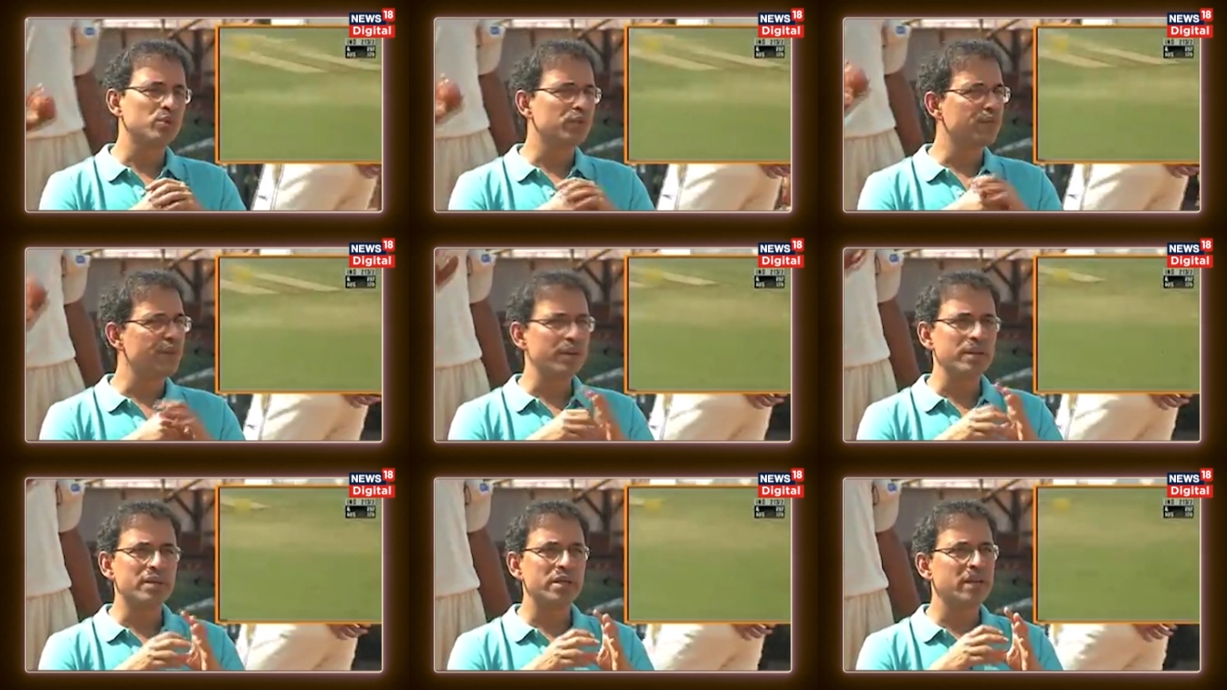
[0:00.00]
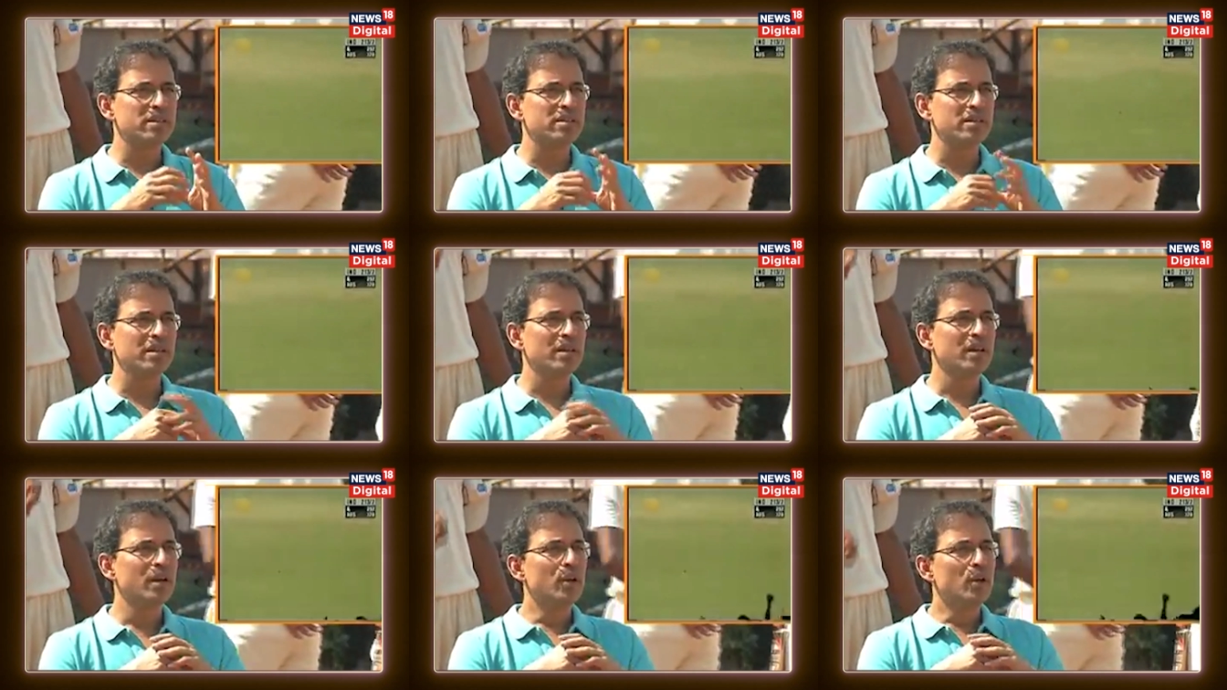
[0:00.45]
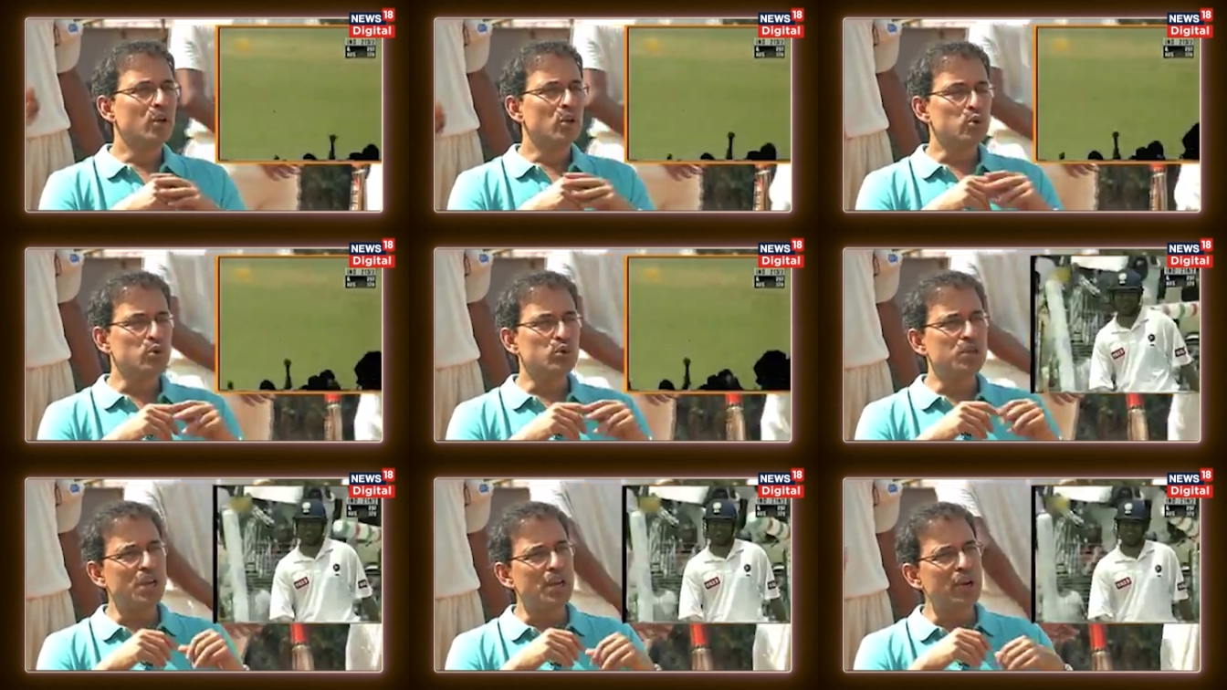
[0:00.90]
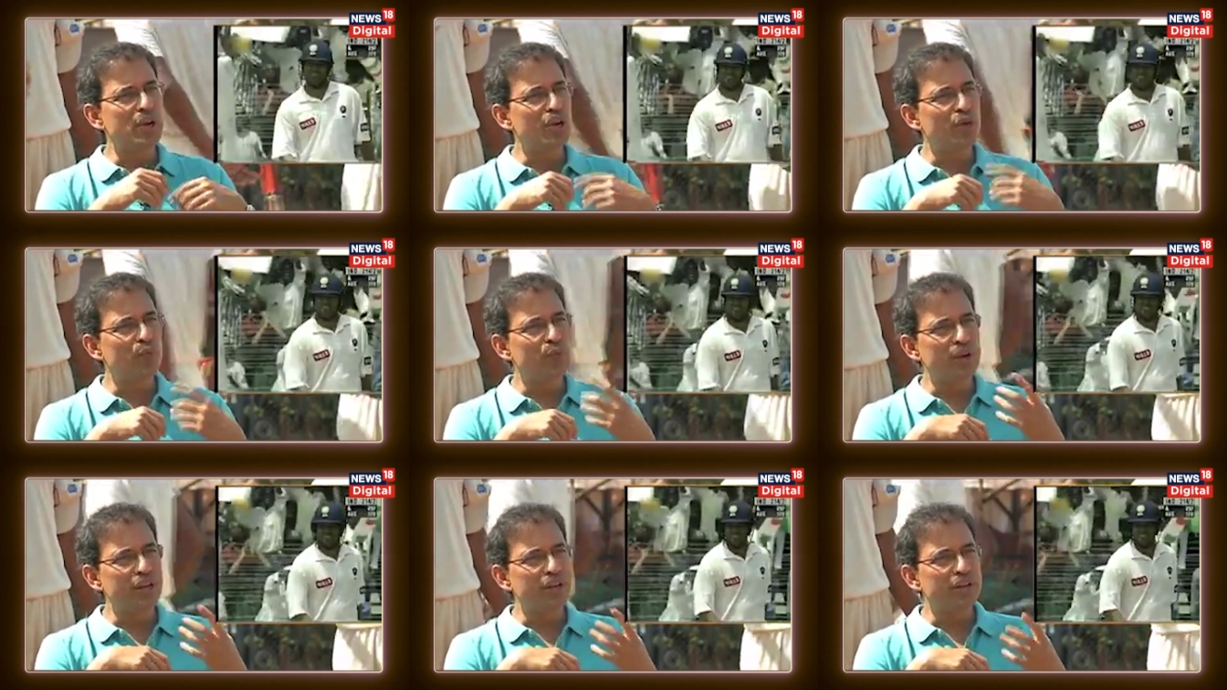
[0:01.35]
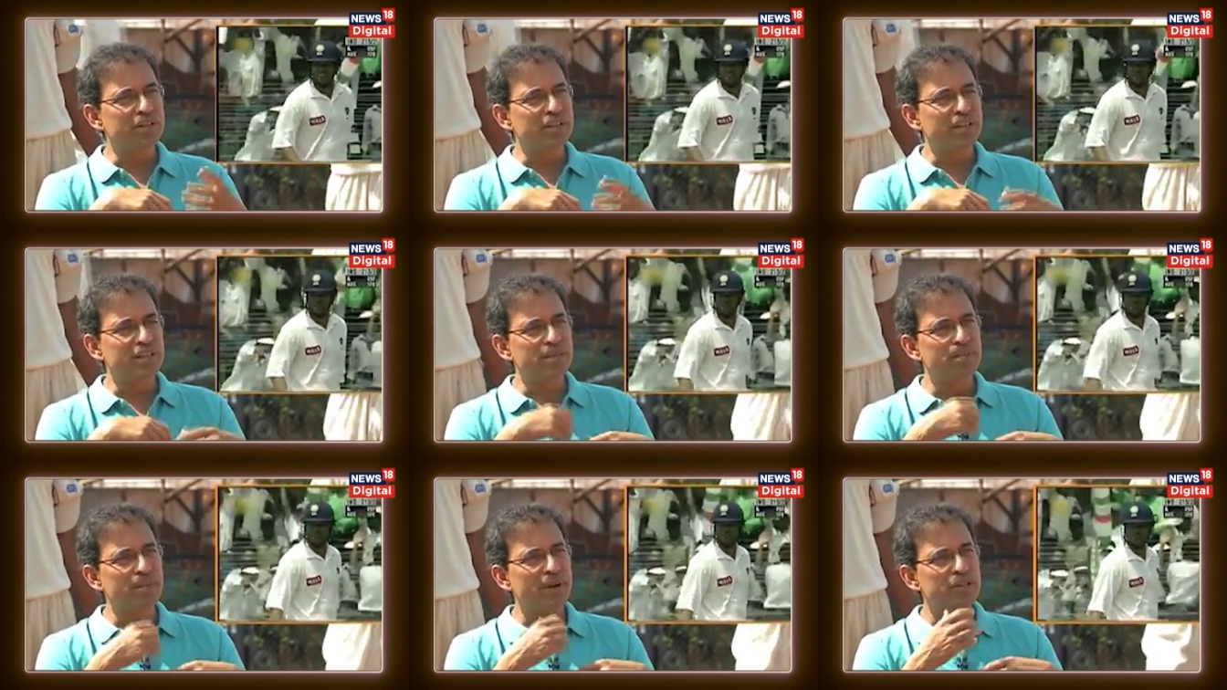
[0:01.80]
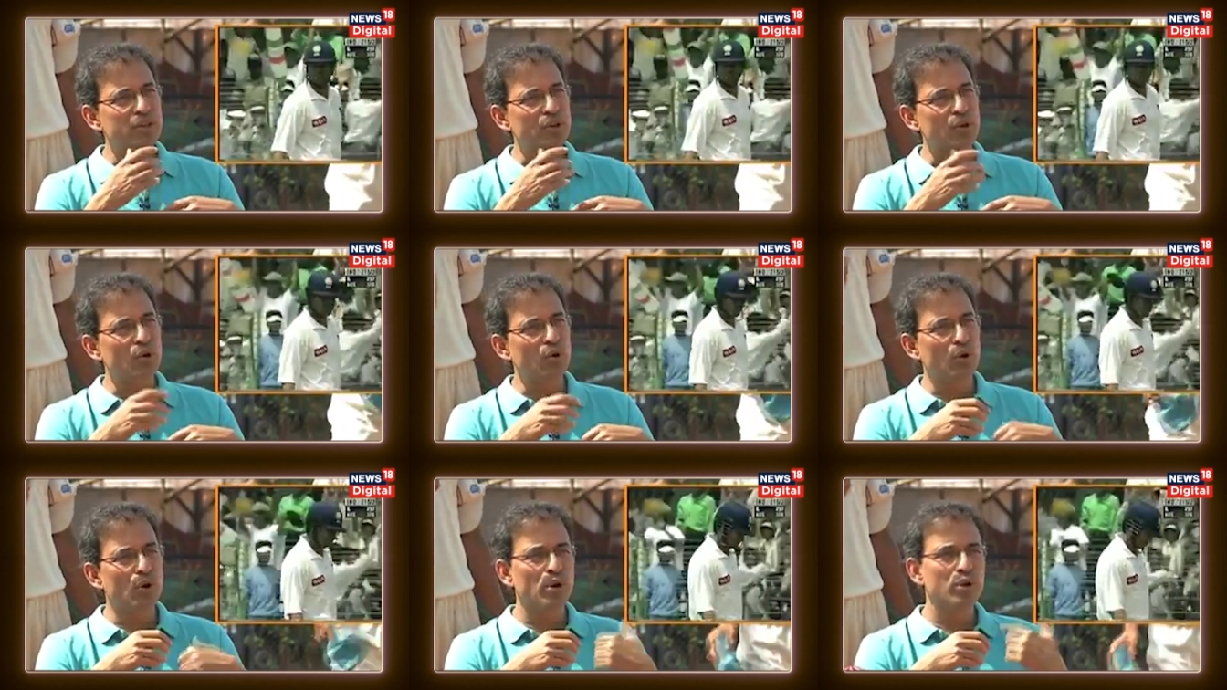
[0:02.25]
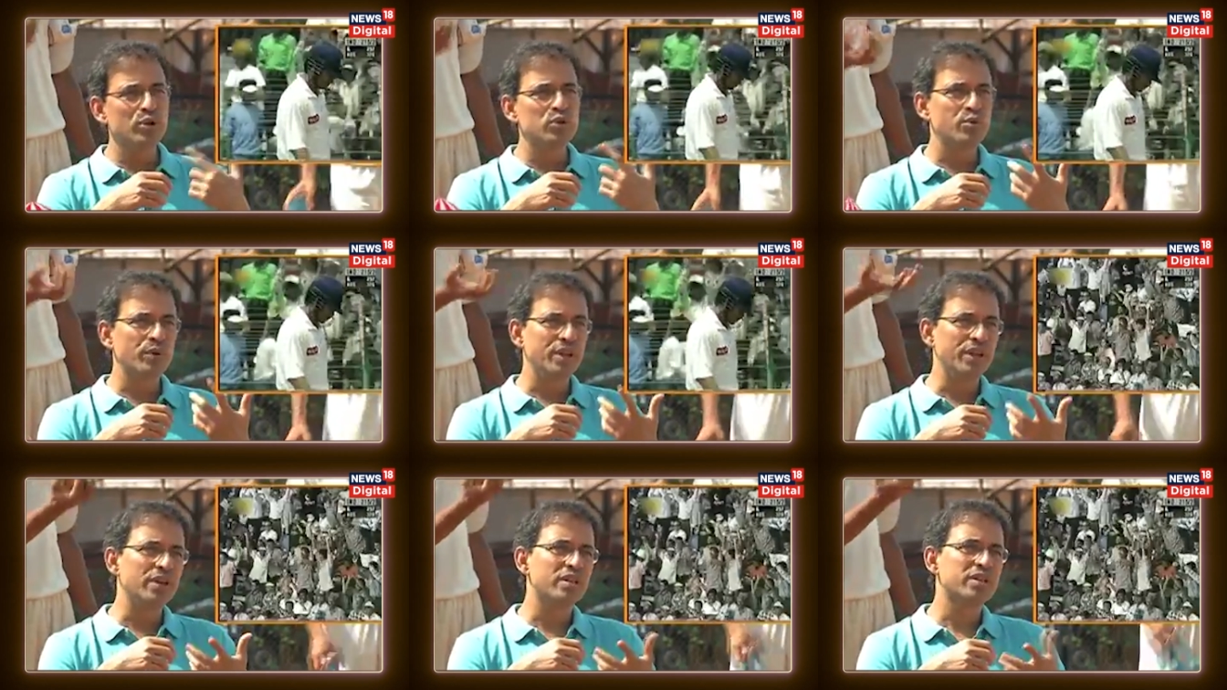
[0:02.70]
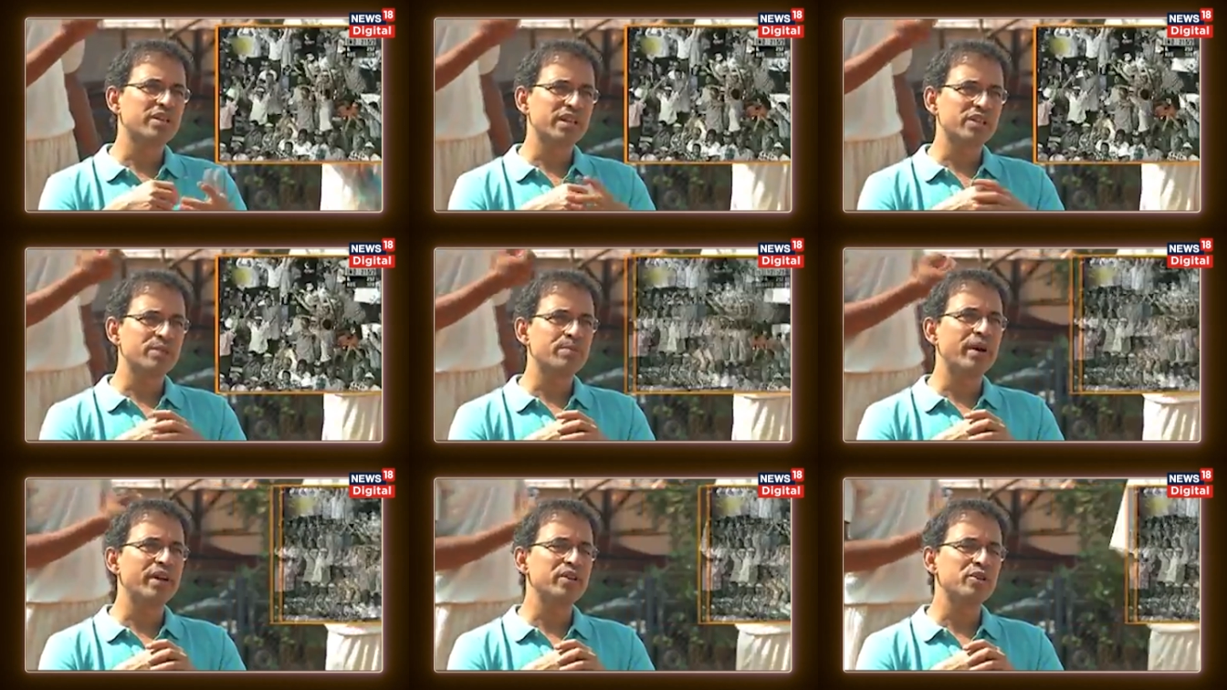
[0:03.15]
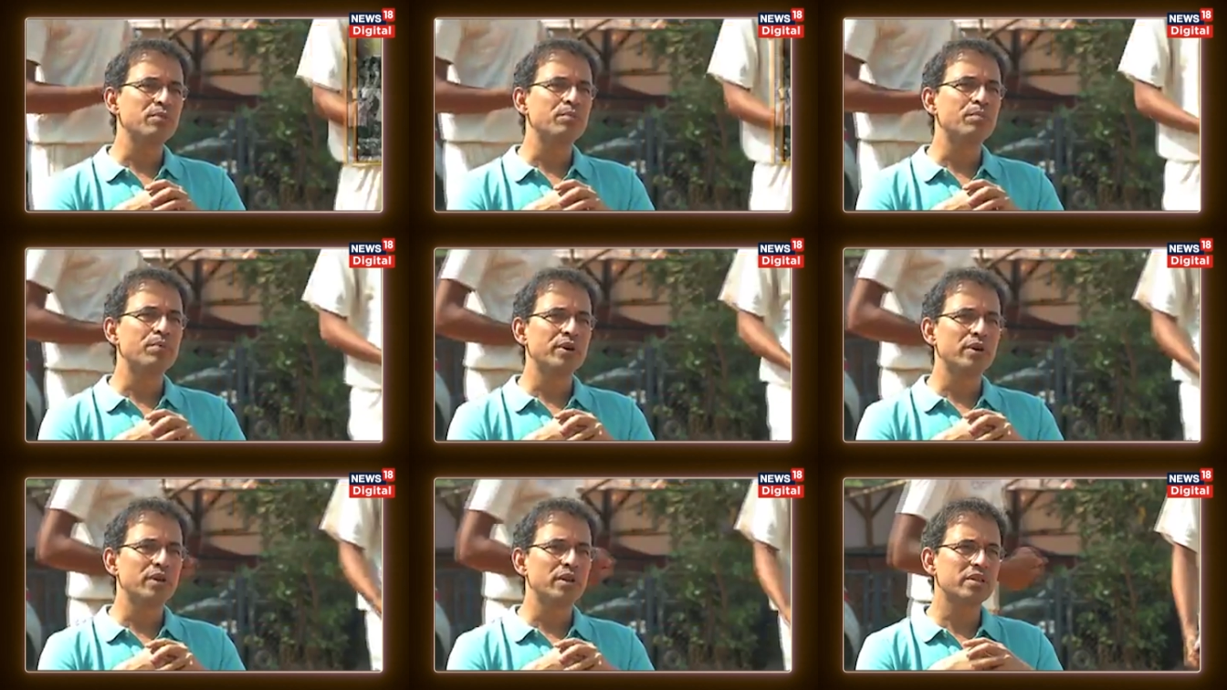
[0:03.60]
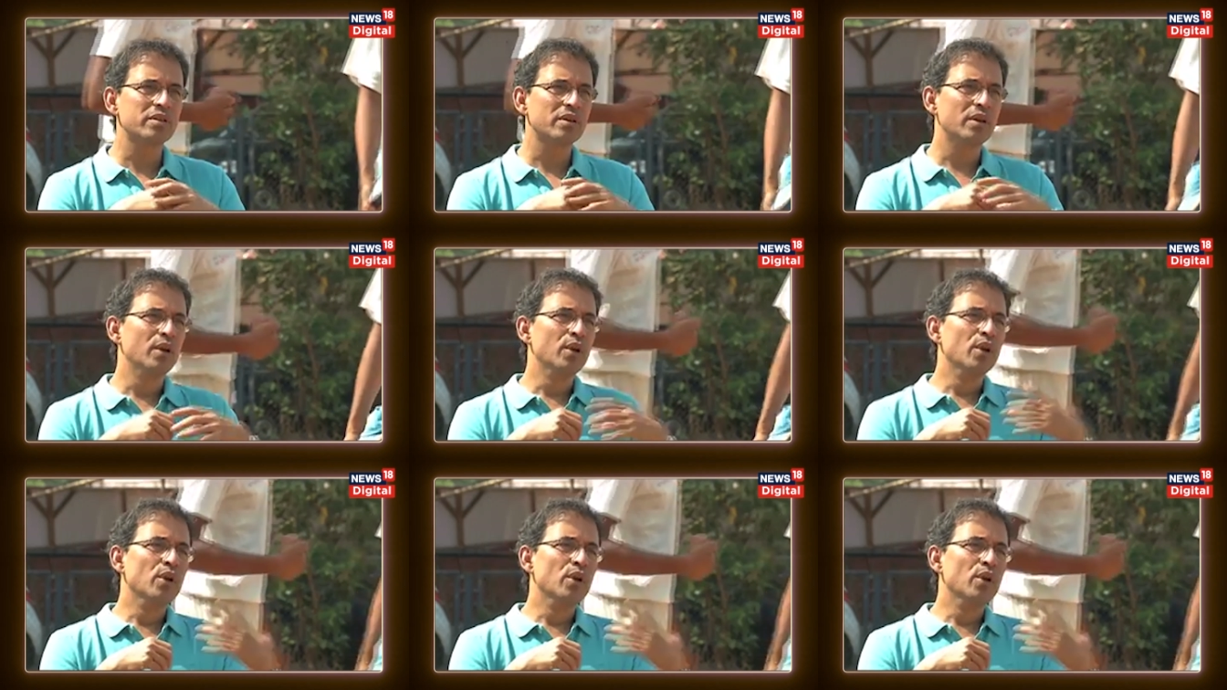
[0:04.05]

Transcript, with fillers: Was fantastic to see India winning a Test match at Lord's, winning a Test match in Perth,